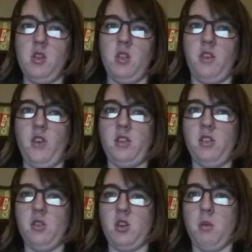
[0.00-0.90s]
the first
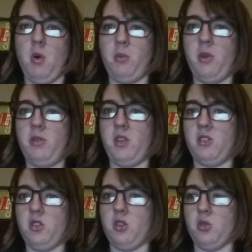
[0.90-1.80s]
thing that will come up with is
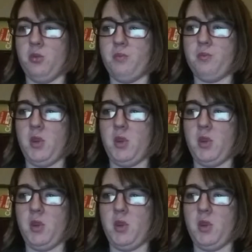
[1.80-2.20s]
Google